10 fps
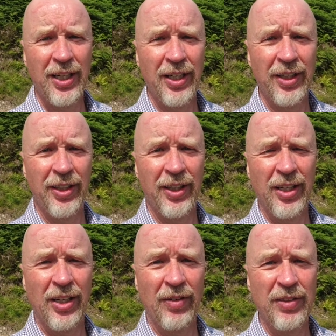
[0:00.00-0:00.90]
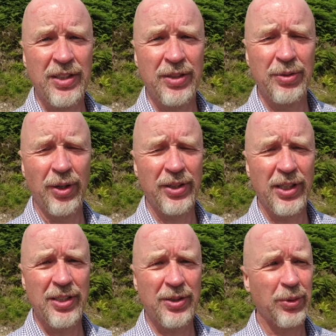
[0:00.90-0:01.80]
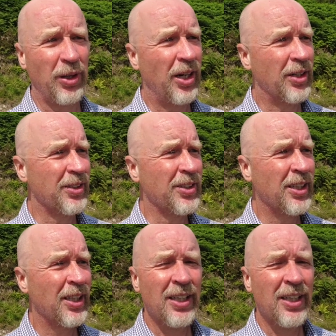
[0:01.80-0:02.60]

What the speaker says: and then over to, I think it's called Laggan.